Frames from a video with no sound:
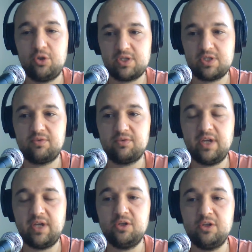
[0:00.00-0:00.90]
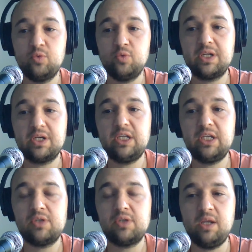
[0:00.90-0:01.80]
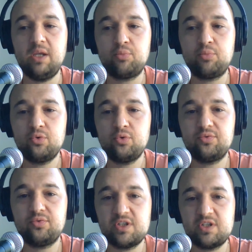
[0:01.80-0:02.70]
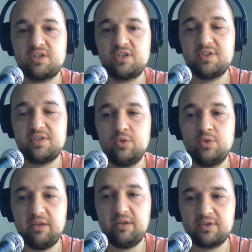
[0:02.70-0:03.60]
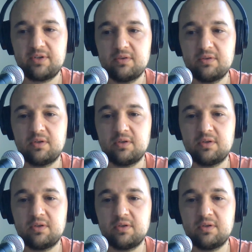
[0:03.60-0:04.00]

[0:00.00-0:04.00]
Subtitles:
yourself, and you will continually improve the service you deliver